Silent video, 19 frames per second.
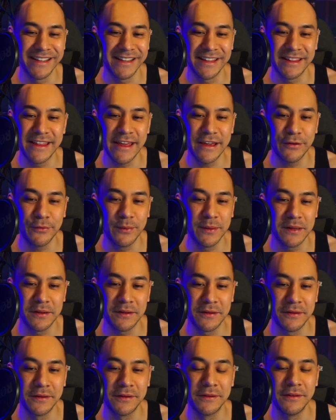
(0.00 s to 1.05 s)
they
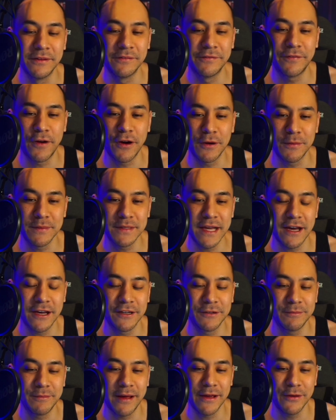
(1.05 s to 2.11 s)
will farm
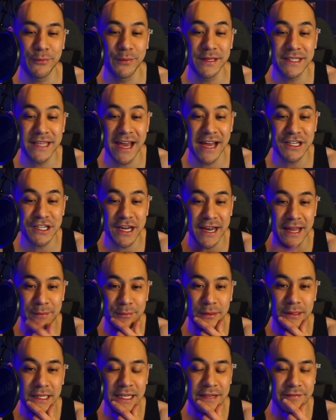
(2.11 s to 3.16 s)
down my Whiscash, and I
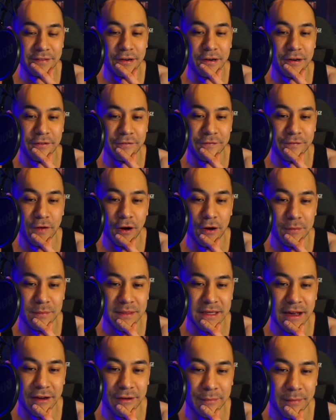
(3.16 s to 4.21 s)
believe they're going to farm
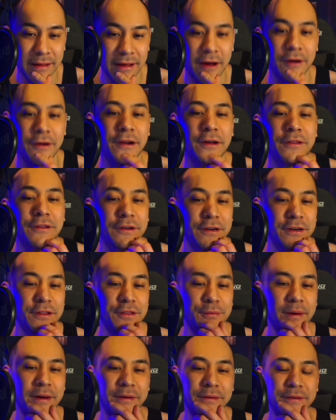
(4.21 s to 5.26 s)
down my... Oh, no, they're going to
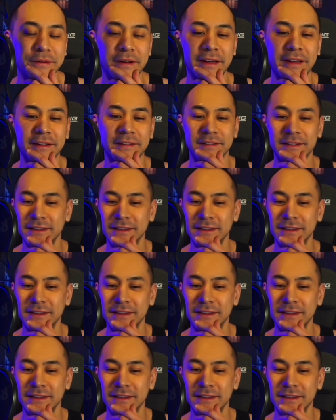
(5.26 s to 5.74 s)
throw. Okay.